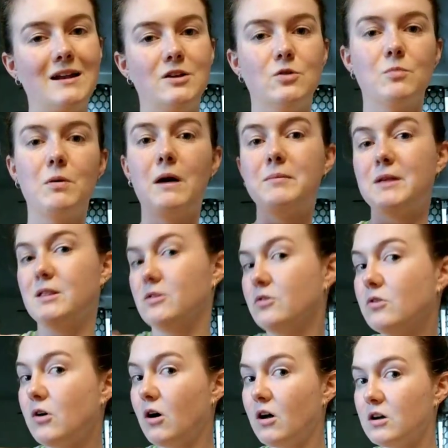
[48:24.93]
You were probably a little
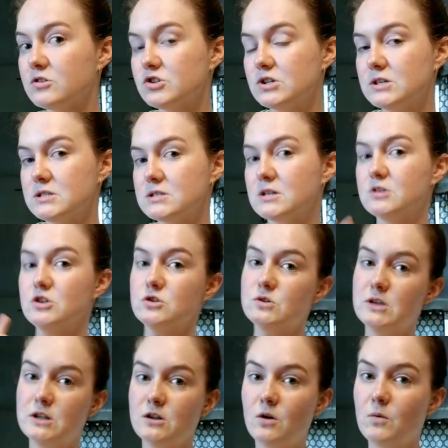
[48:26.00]
cautious because you
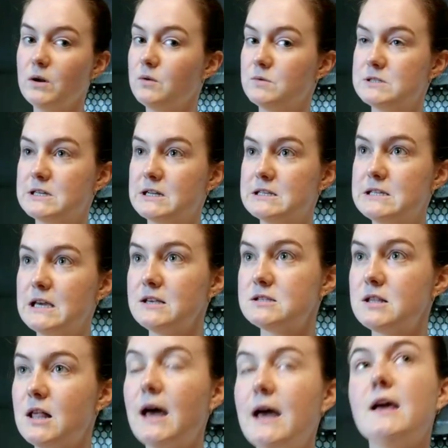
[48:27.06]
didn't know what it was going to taste
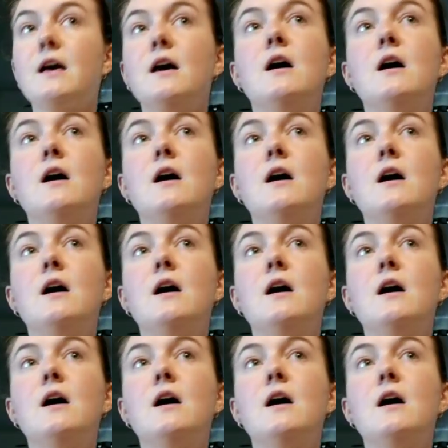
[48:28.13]
like.